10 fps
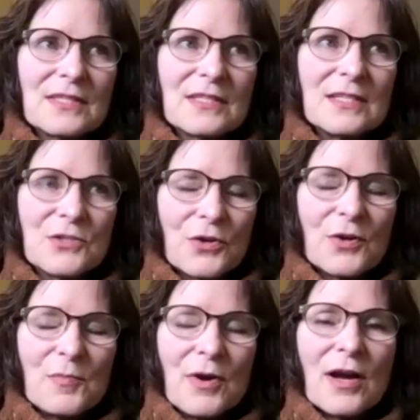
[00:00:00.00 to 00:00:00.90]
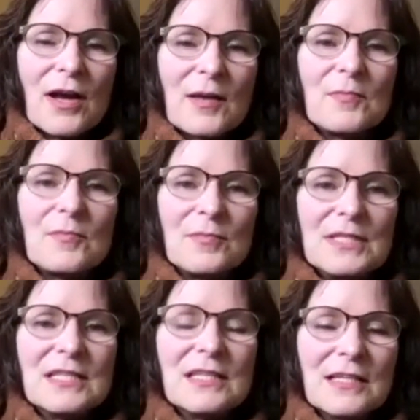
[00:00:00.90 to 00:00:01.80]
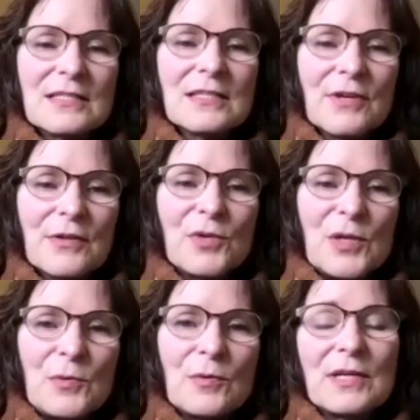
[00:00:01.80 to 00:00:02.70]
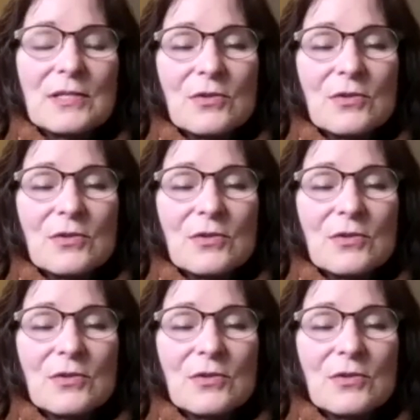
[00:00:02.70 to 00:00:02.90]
deterred by busyness of other people. Because